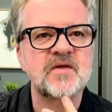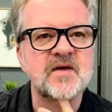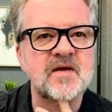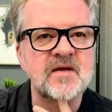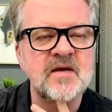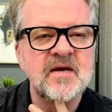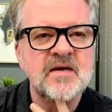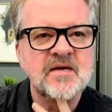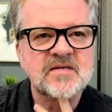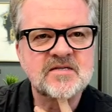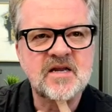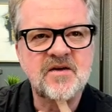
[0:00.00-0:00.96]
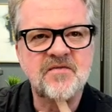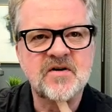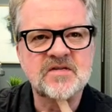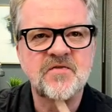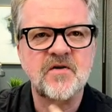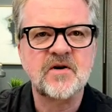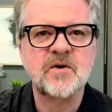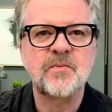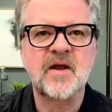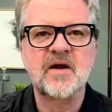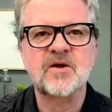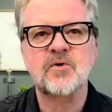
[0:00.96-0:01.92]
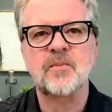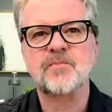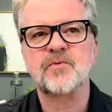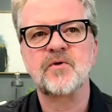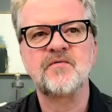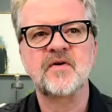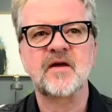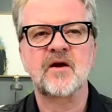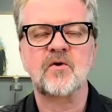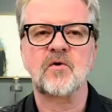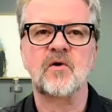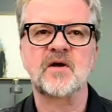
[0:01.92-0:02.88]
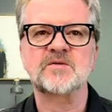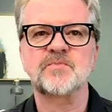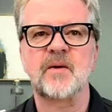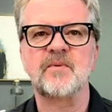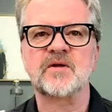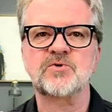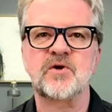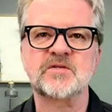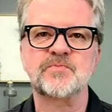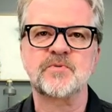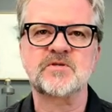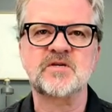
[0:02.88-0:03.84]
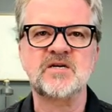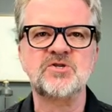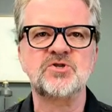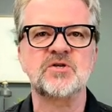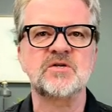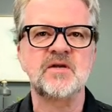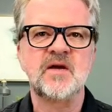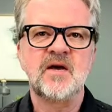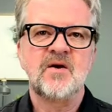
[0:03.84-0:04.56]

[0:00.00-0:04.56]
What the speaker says: The City of Huntsville committed to improving and growing its public transportation